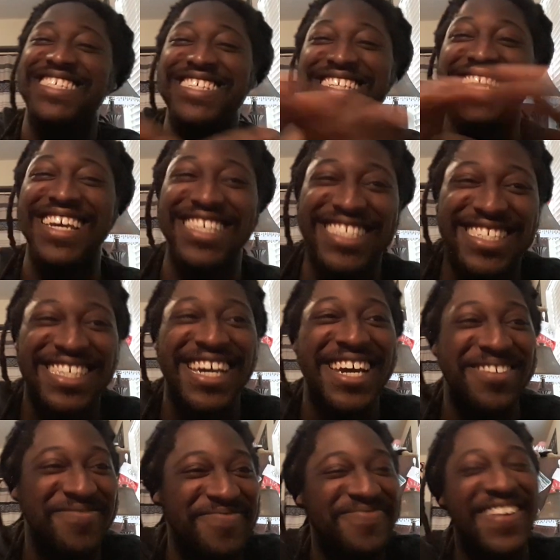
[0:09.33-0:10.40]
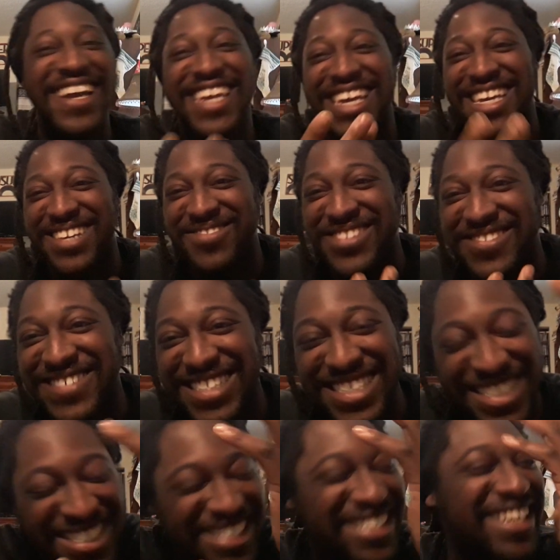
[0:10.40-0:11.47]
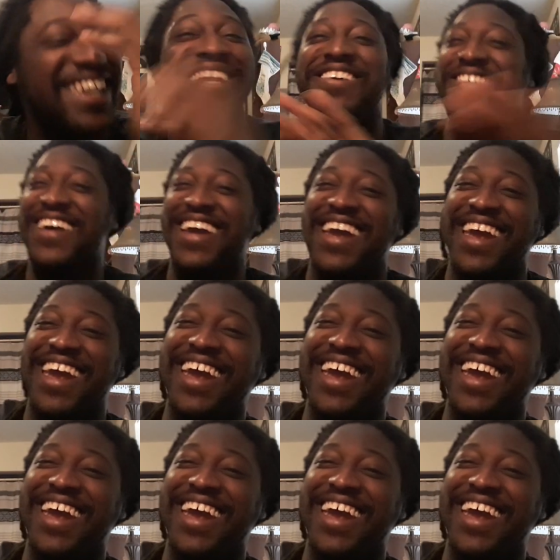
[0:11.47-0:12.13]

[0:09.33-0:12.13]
the last time. I can't keep doing this. Anyway.